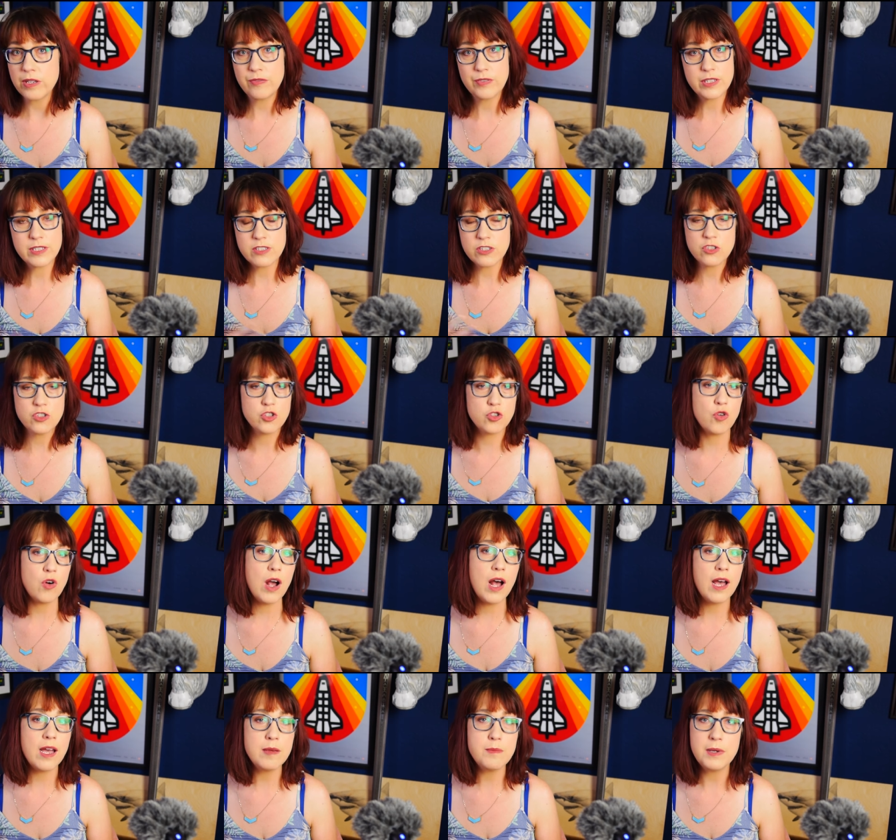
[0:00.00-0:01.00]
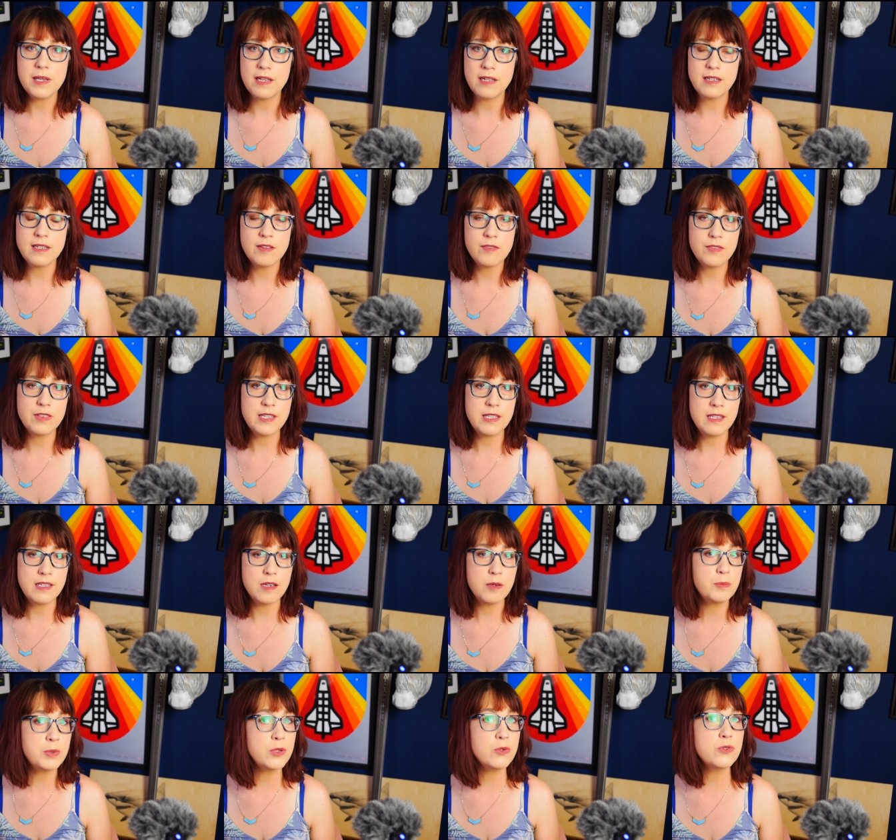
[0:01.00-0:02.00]
even describe any of the
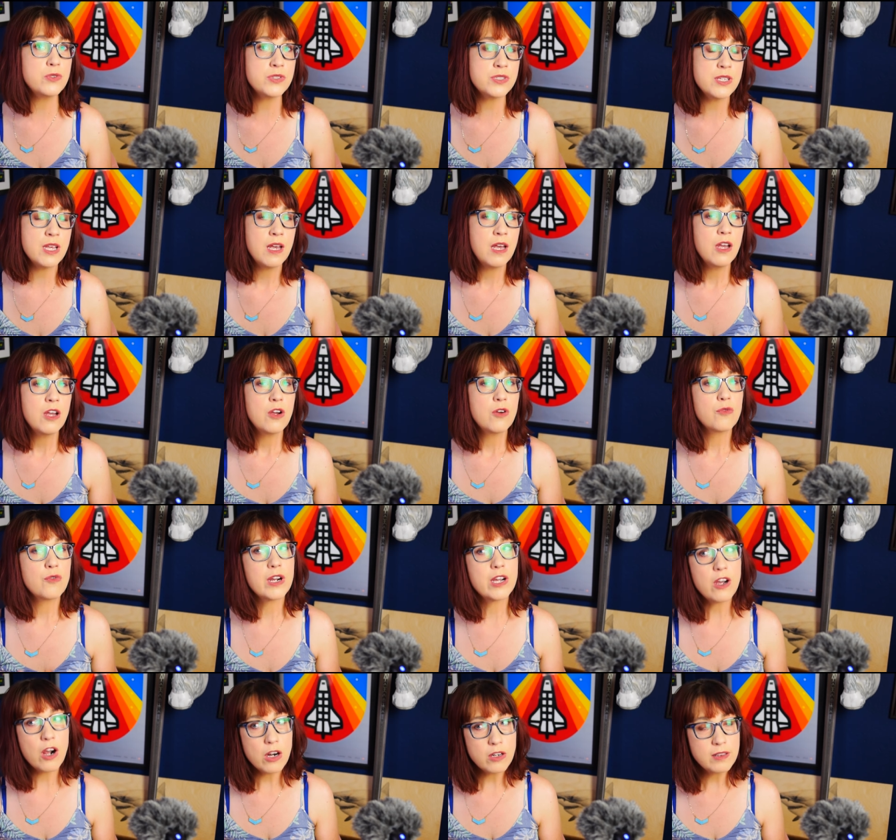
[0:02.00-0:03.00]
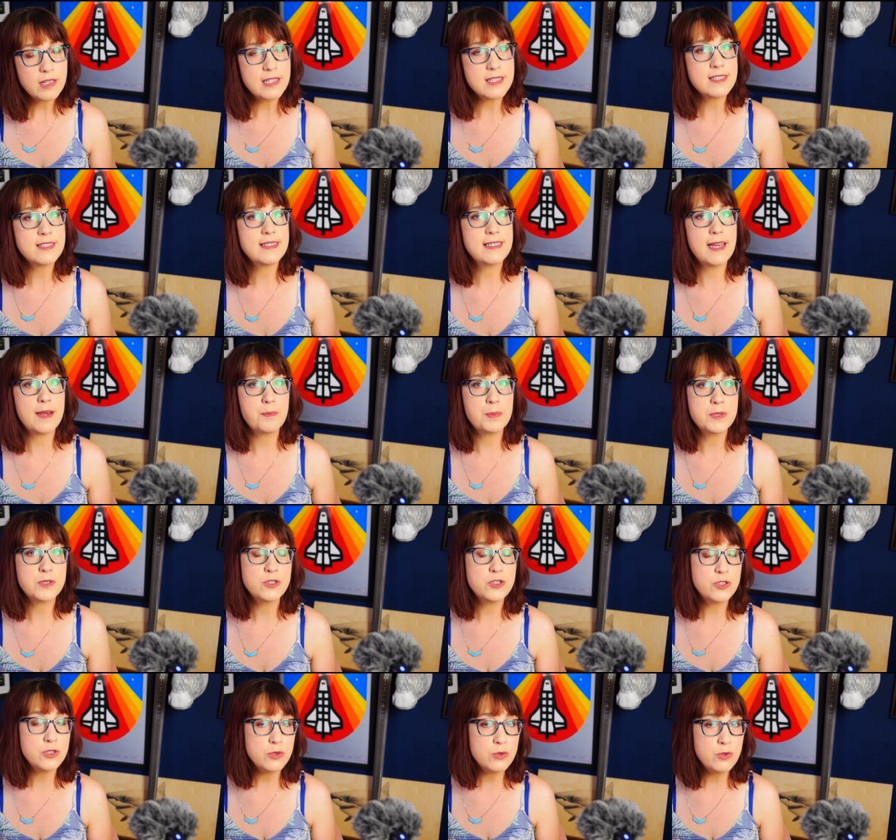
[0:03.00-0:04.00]
abuse. Regardless, Depp
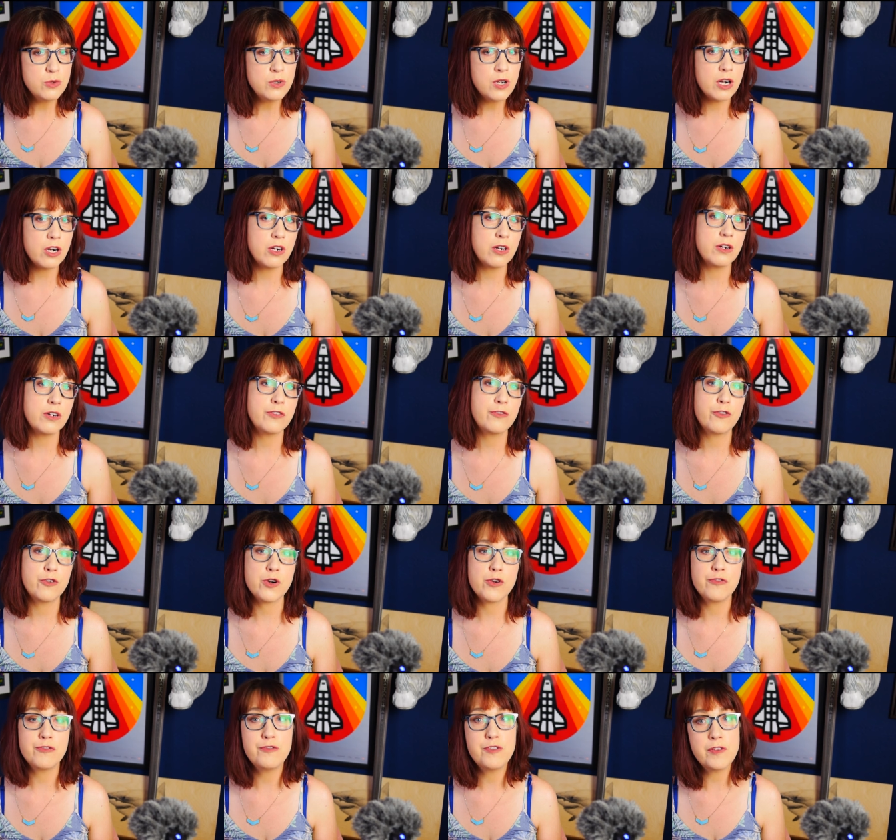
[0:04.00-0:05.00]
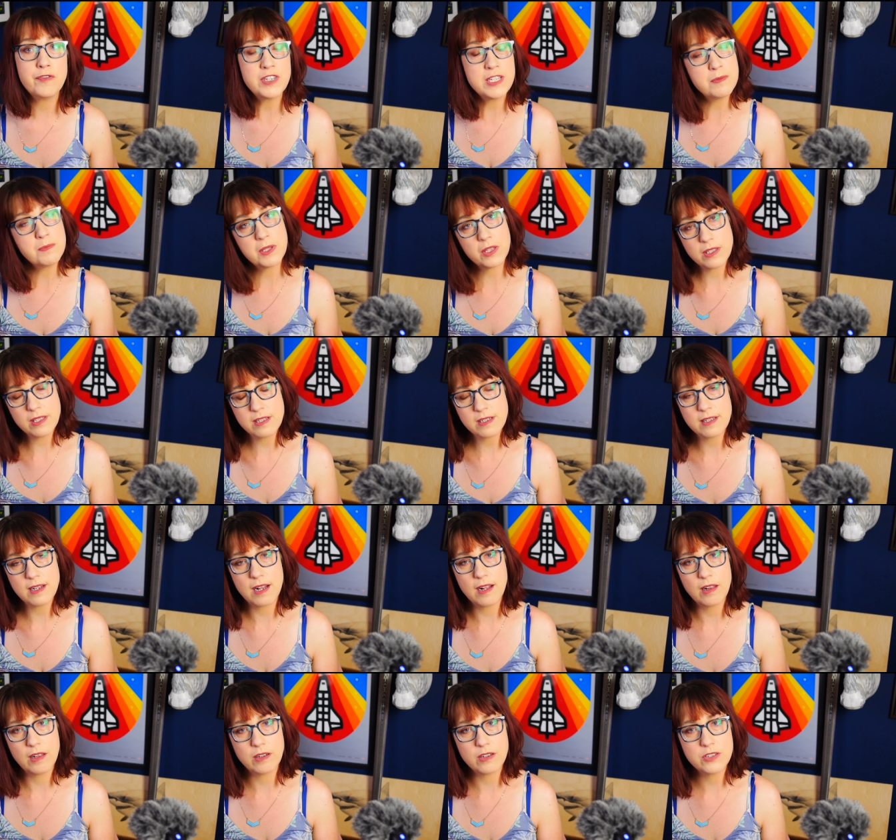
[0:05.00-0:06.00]
sued Heard for $50 million,
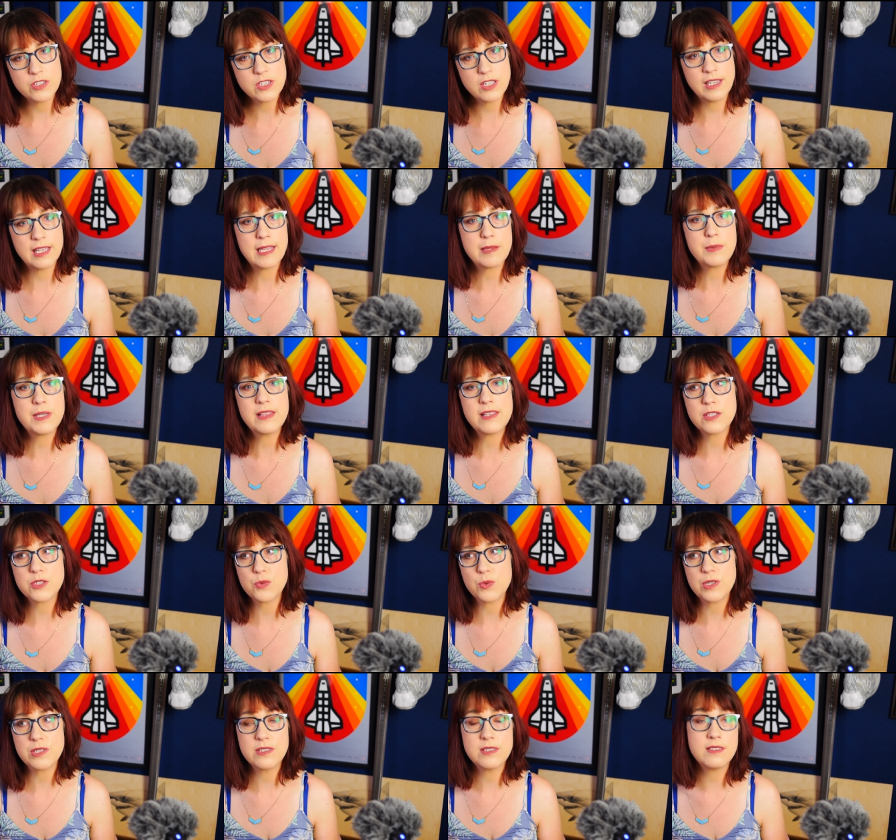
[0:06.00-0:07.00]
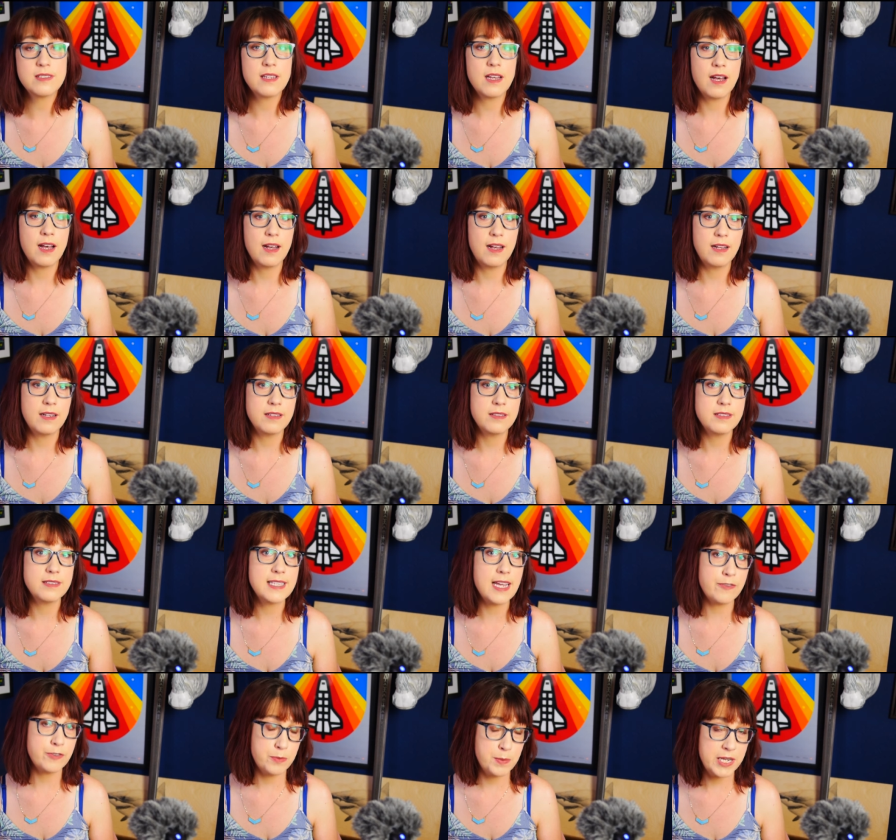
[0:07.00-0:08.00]
claiming this was
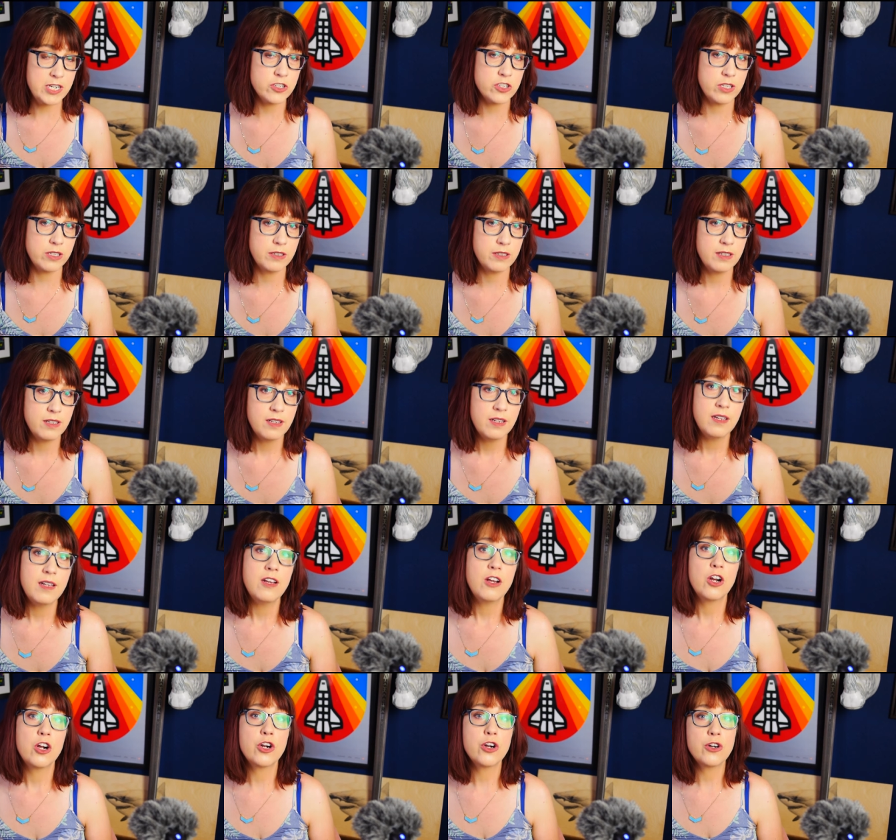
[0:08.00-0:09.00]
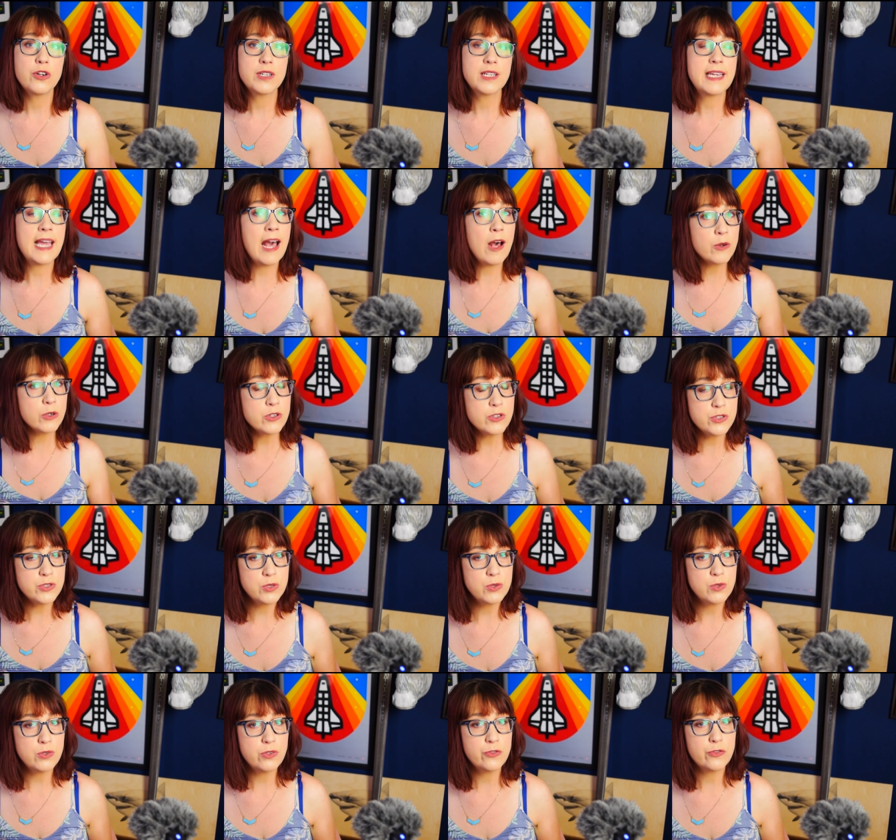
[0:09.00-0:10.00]
defamation. Heard
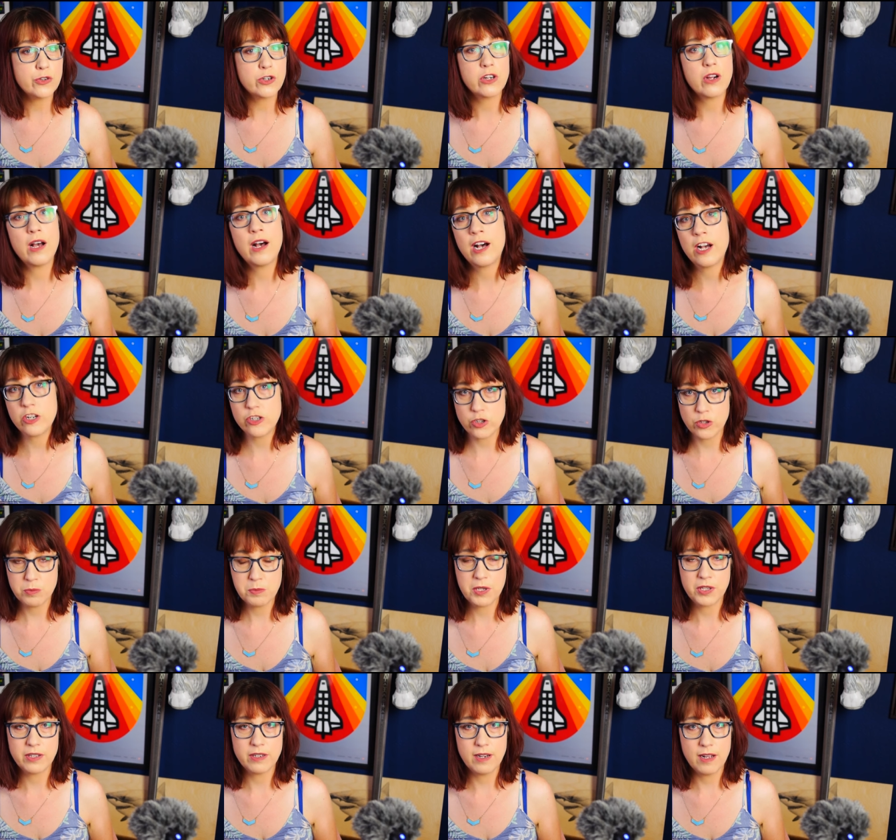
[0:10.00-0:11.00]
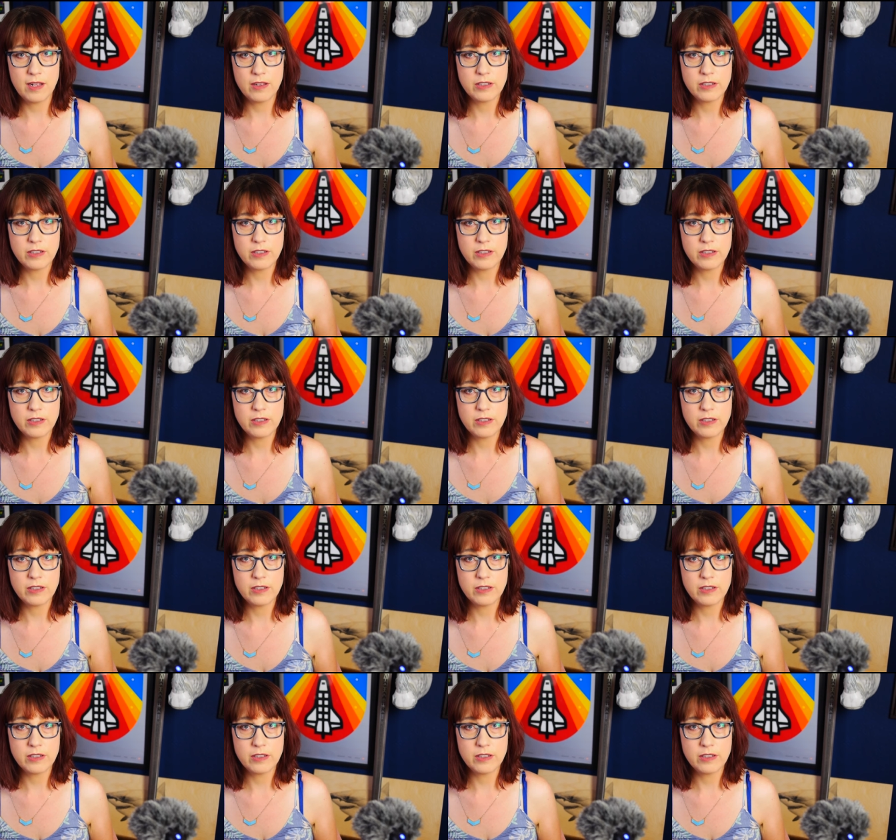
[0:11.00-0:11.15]
countersued for $100 million.